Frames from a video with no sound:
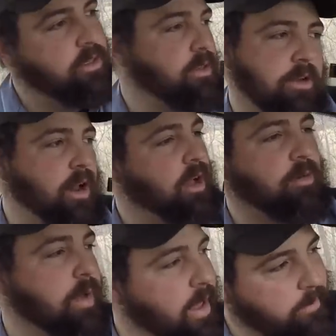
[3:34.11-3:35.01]
You're not going
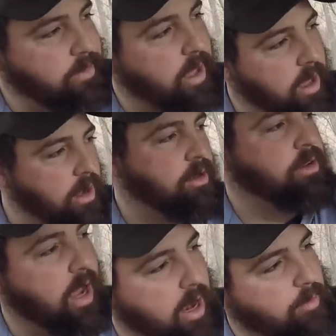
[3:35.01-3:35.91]
to be able to tell on
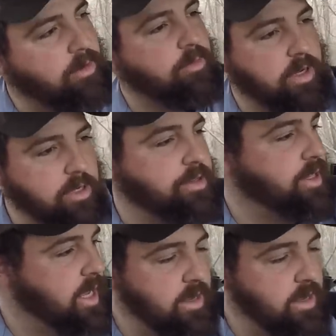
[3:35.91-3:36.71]
camera, but it's steep.